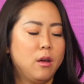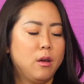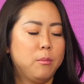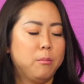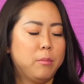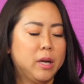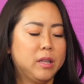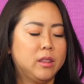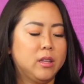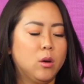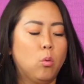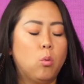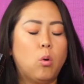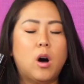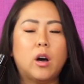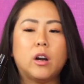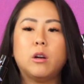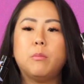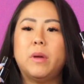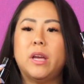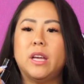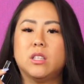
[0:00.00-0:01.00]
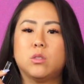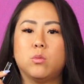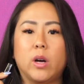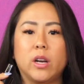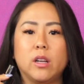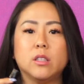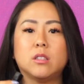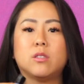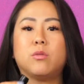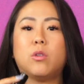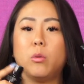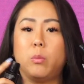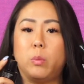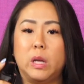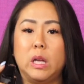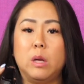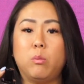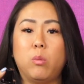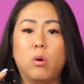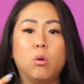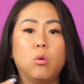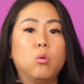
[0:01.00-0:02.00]
But the water-based one is for
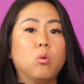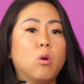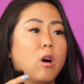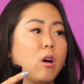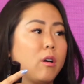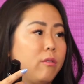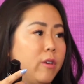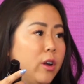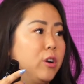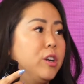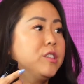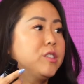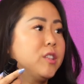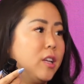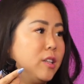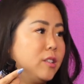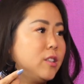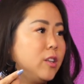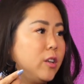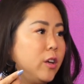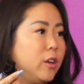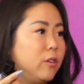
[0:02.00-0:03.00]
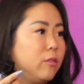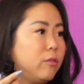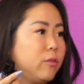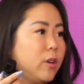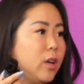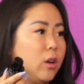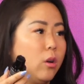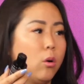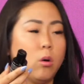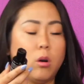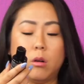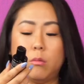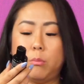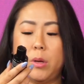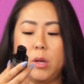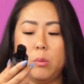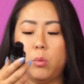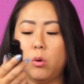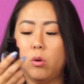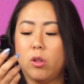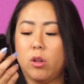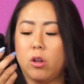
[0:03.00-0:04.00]
people who are very sensitive or
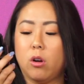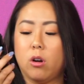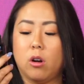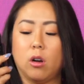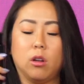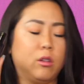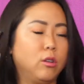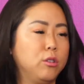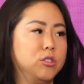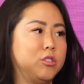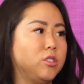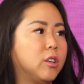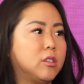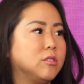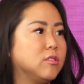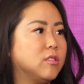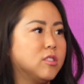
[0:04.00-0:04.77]
people that are allergic to